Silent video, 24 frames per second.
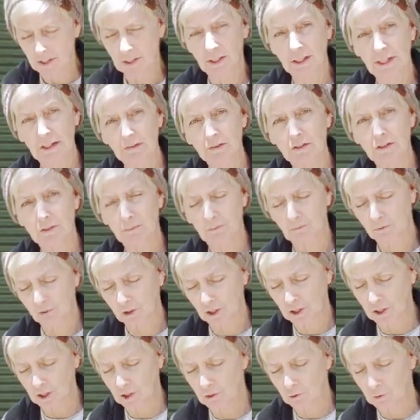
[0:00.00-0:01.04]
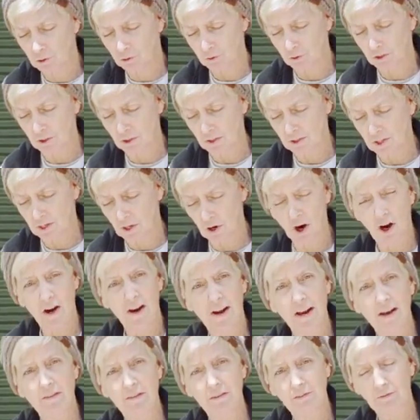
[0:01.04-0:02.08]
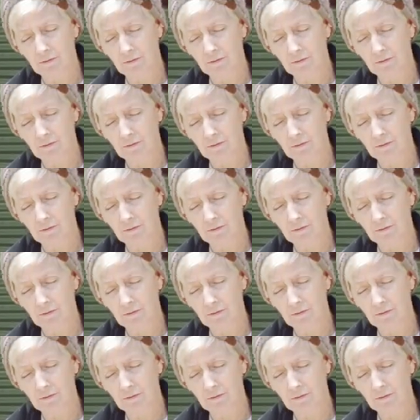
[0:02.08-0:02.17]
it and give it some fresh nutrients. They are heavy